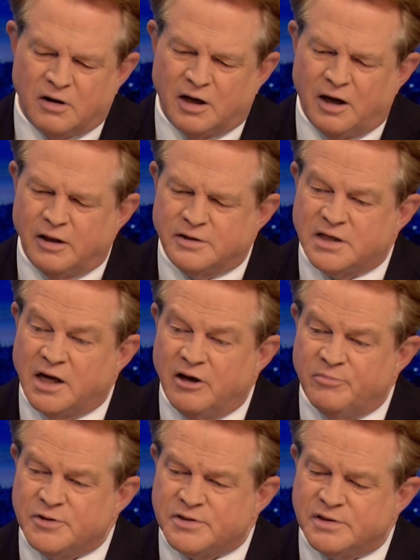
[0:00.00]
college
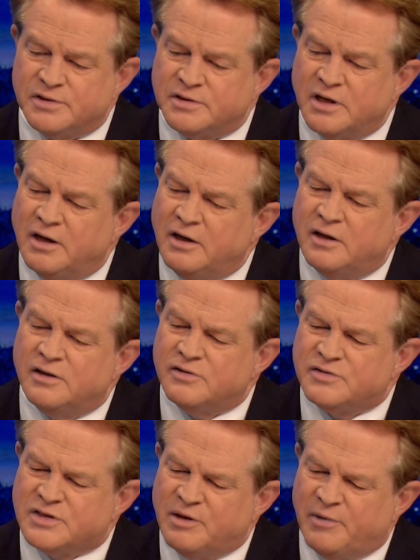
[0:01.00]
campuses
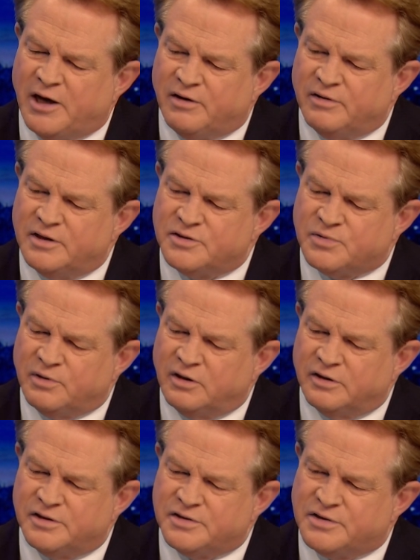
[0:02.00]
that somehow
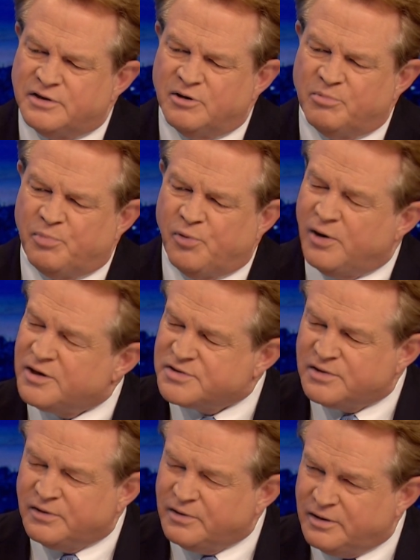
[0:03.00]
Israel is the
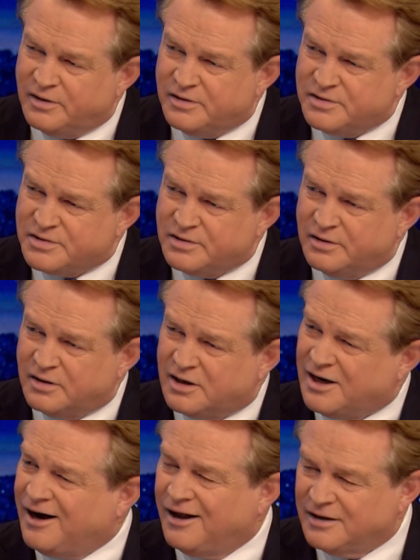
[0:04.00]
oppressor and it's a
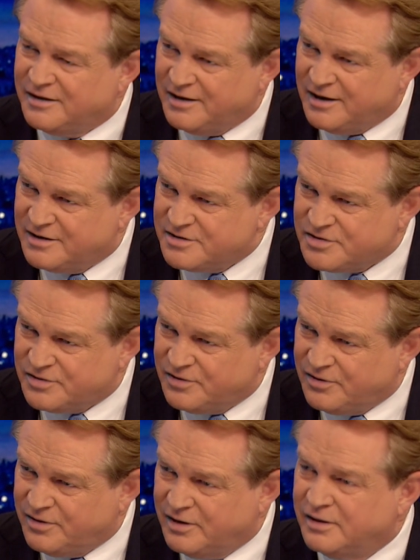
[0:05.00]

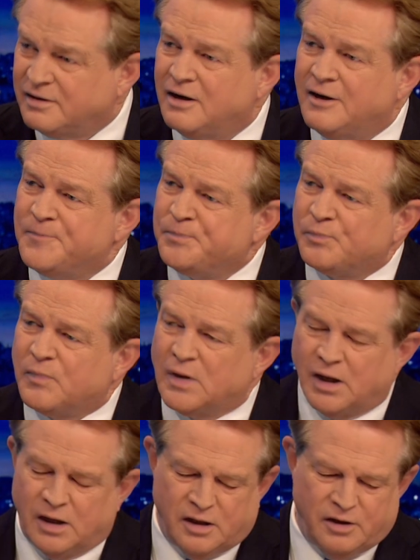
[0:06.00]
colonizer, and
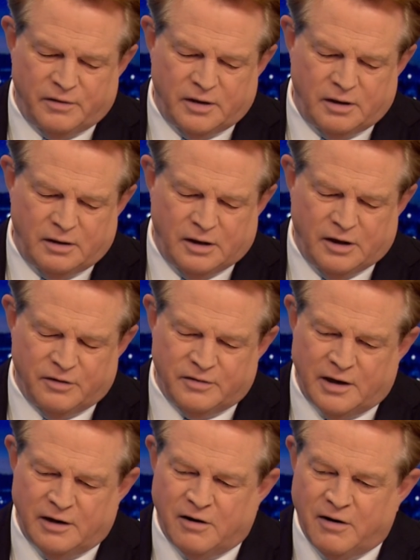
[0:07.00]
you know, here
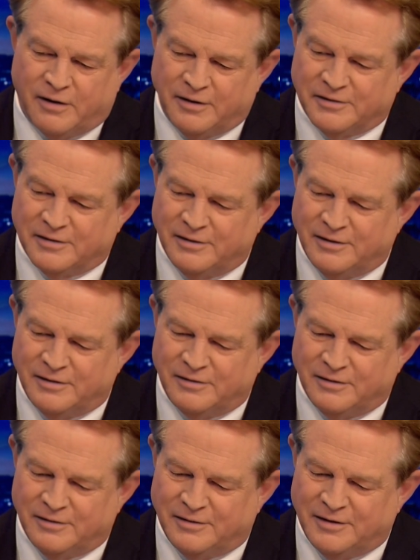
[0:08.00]
they are in
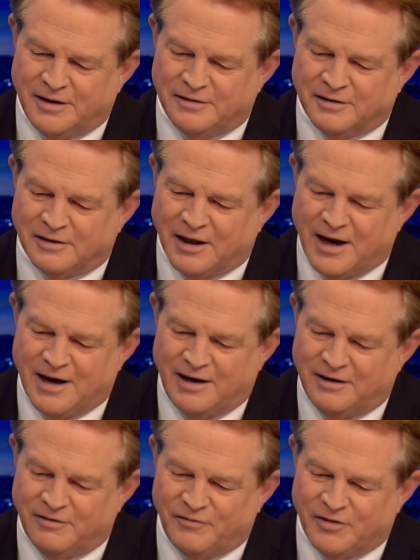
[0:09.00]
the
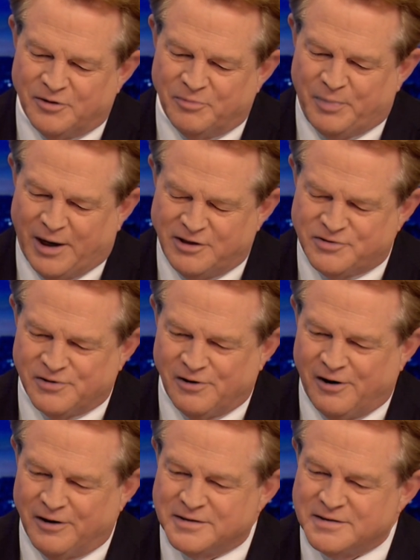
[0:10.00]
land of the
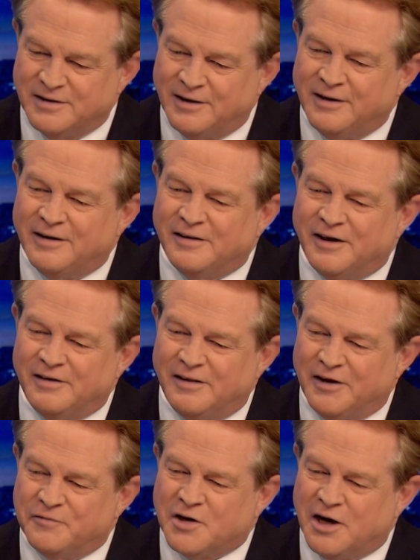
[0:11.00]
patriarchs.
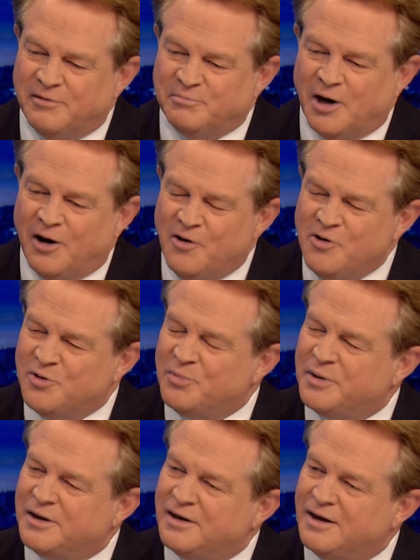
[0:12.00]
They've come
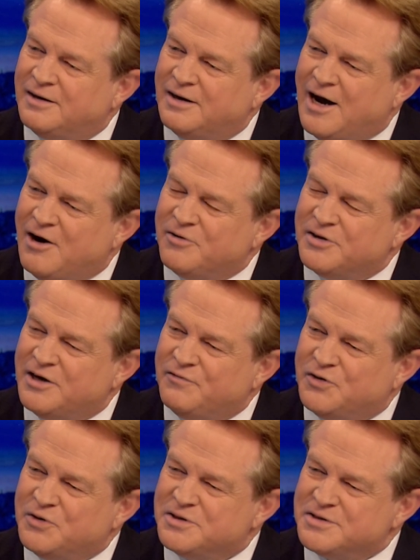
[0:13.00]
home, and how are
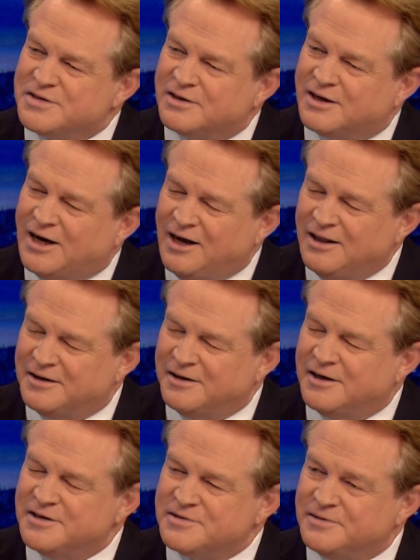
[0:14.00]
they viewed as a
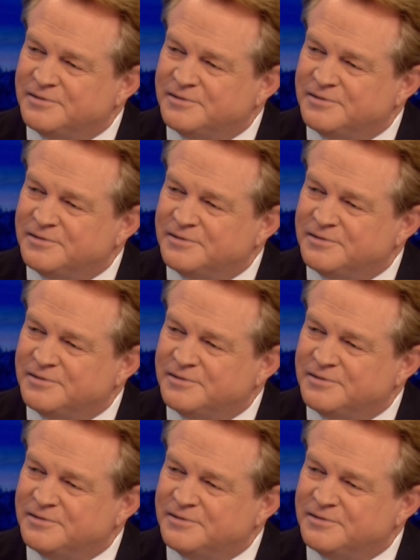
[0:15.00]
colonizer?